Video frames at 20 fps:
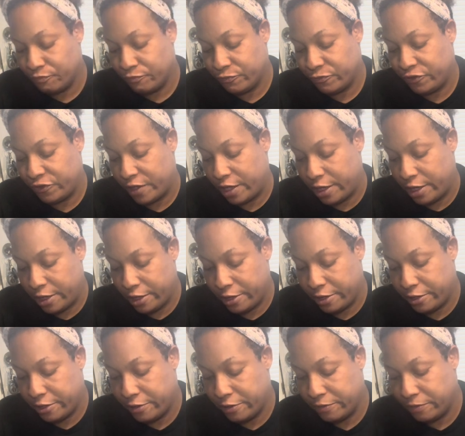
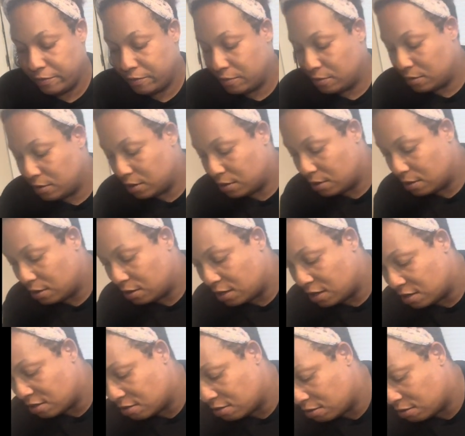child. Because